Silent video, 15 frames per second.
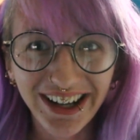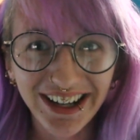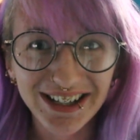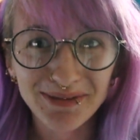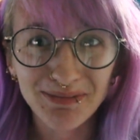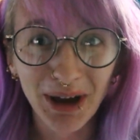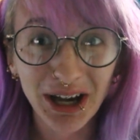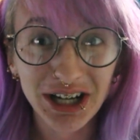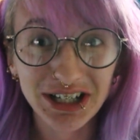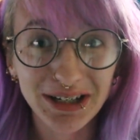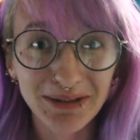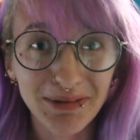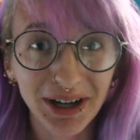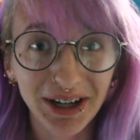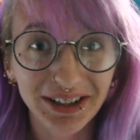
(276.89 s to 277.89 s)

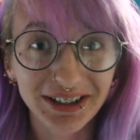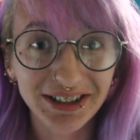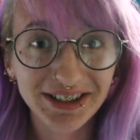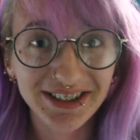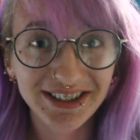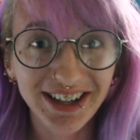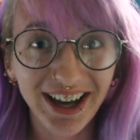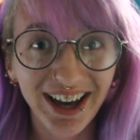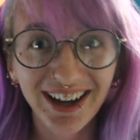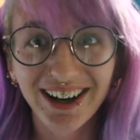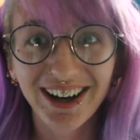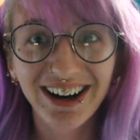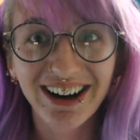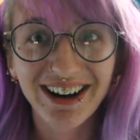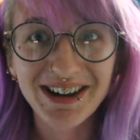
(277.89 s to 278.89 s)
especially because
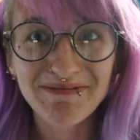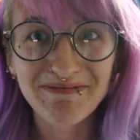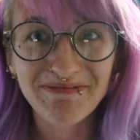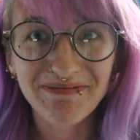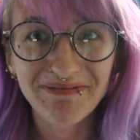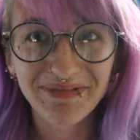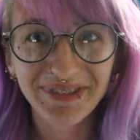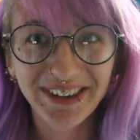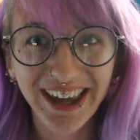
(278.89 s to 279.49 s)
I'm